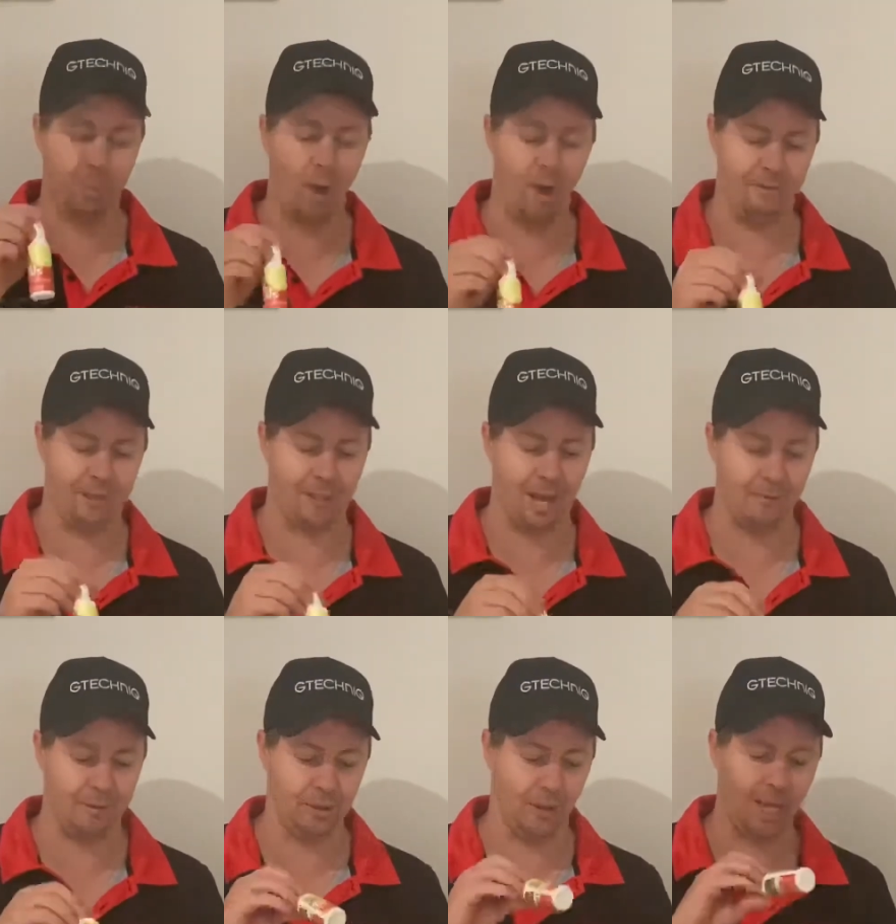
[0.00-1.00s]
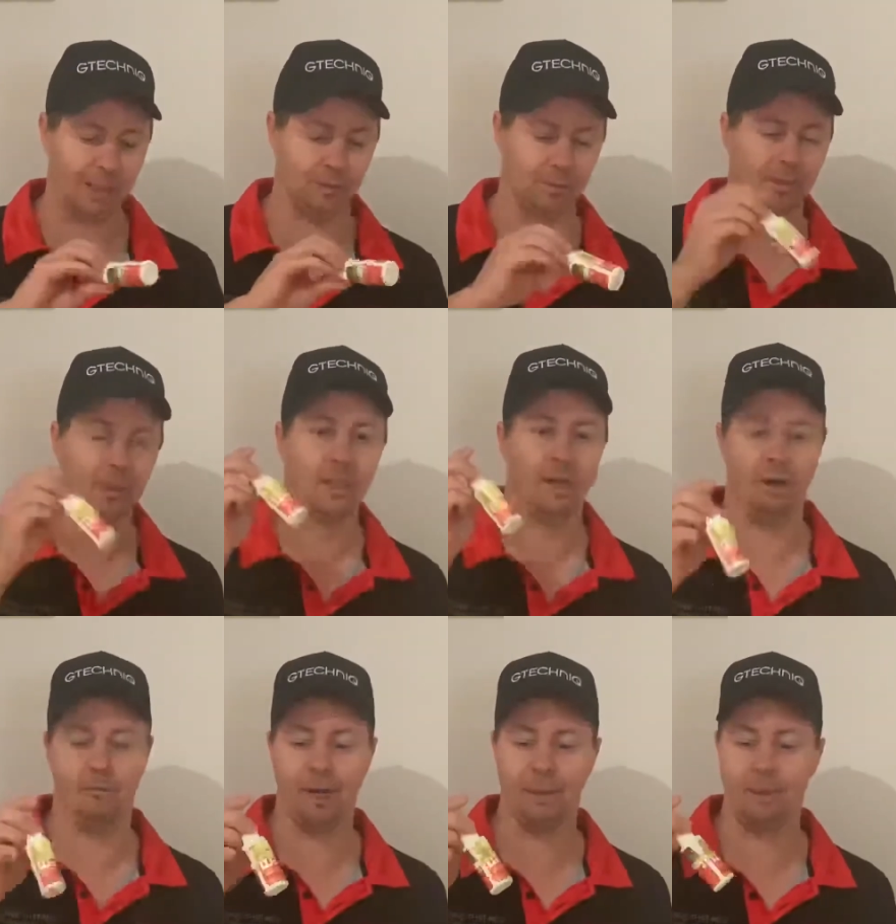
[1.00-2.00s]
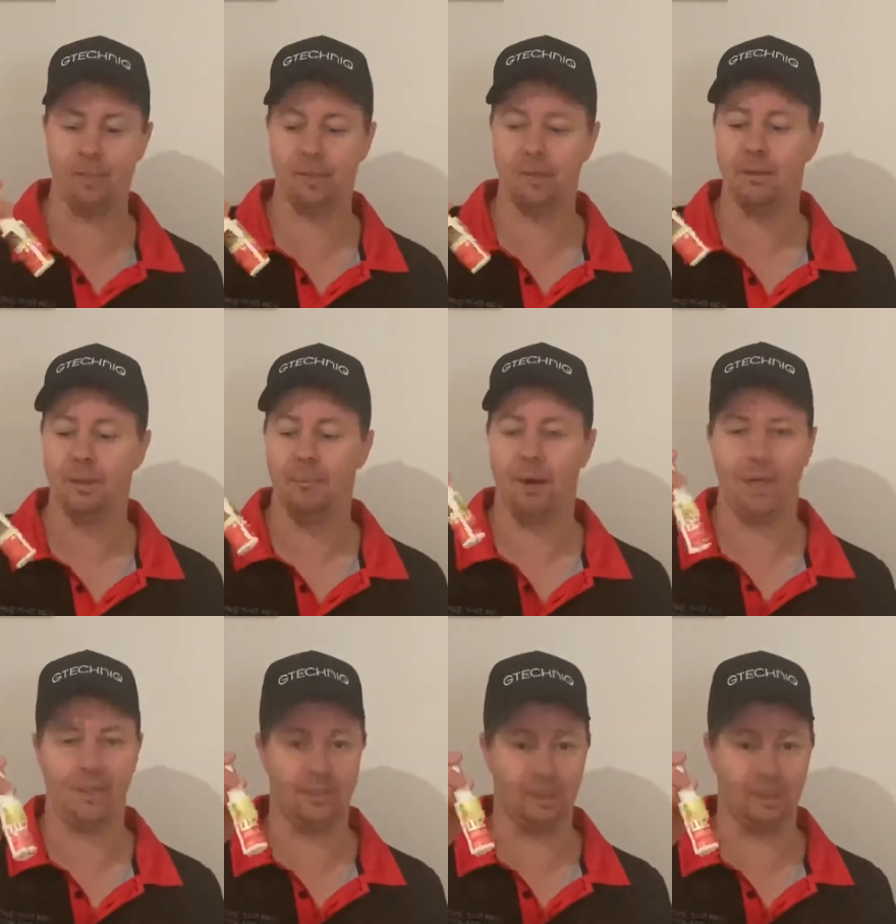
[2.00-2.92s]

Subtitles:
Perfect to have in your arsenal. I recommend you buying the